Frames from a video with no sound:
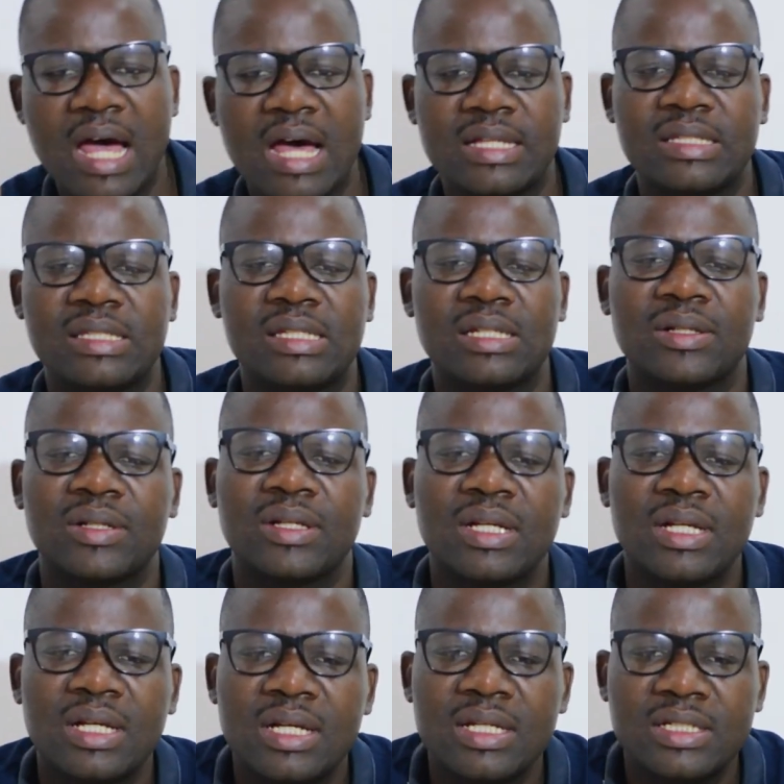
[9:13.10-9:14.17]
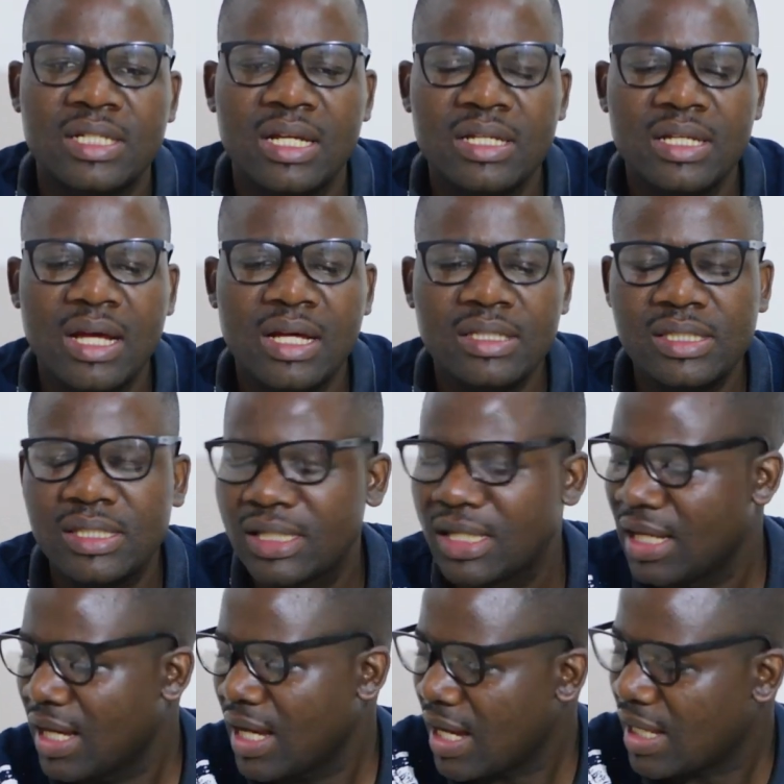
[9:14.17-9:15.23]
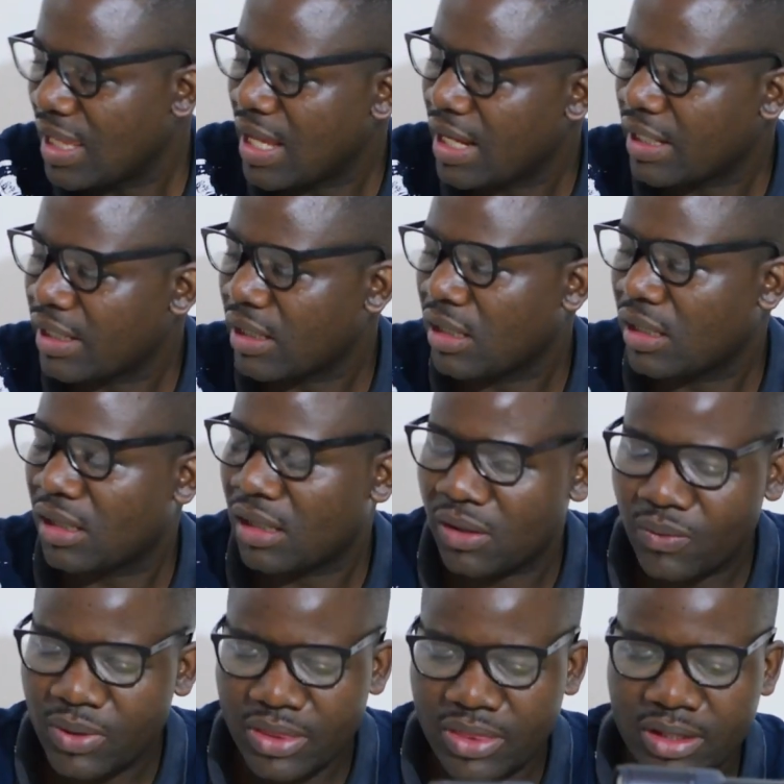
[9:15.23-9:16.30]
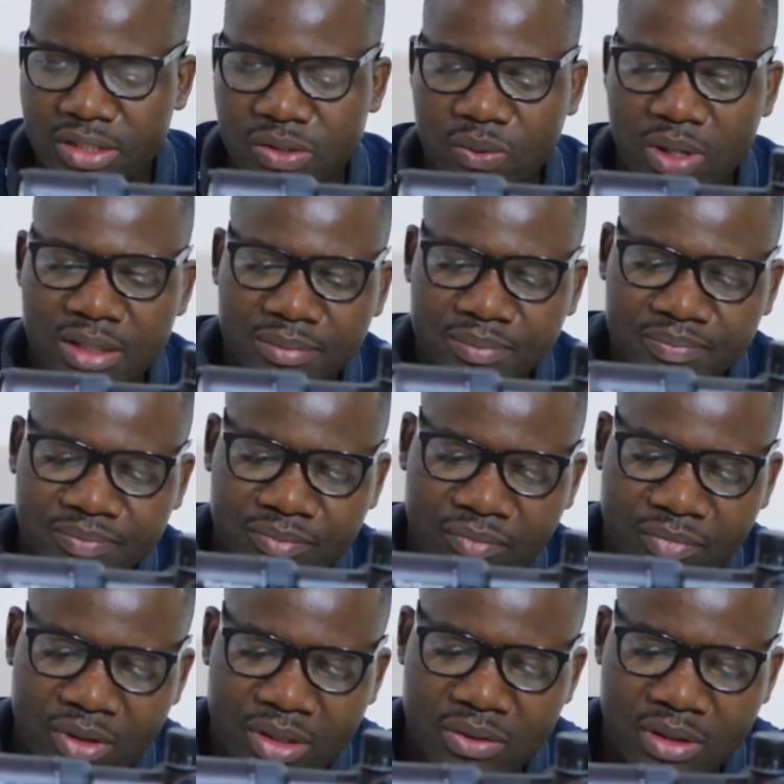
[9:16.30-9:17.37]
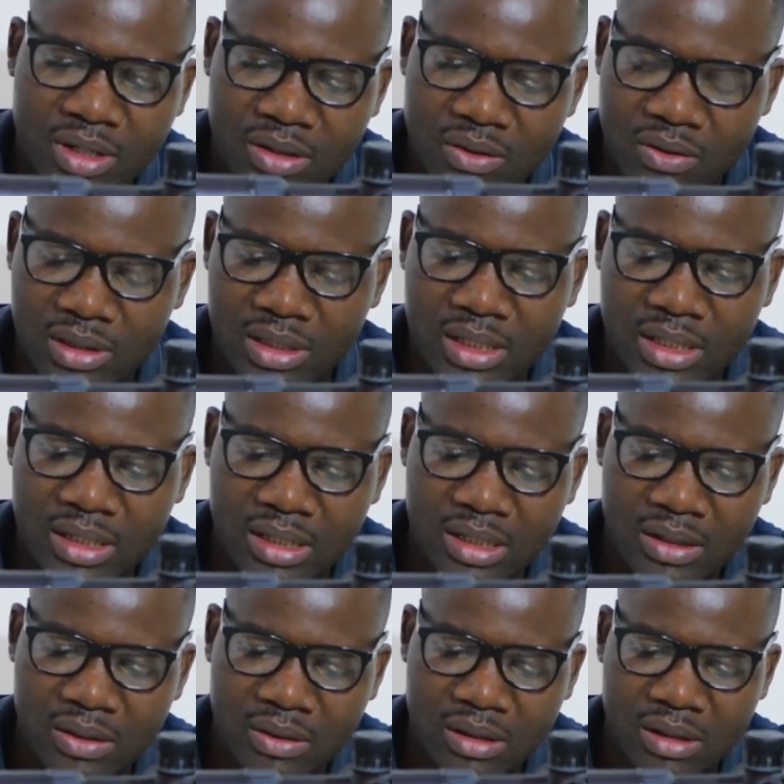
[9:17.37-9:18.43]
yards. 10 yards, unlike with this one, you can only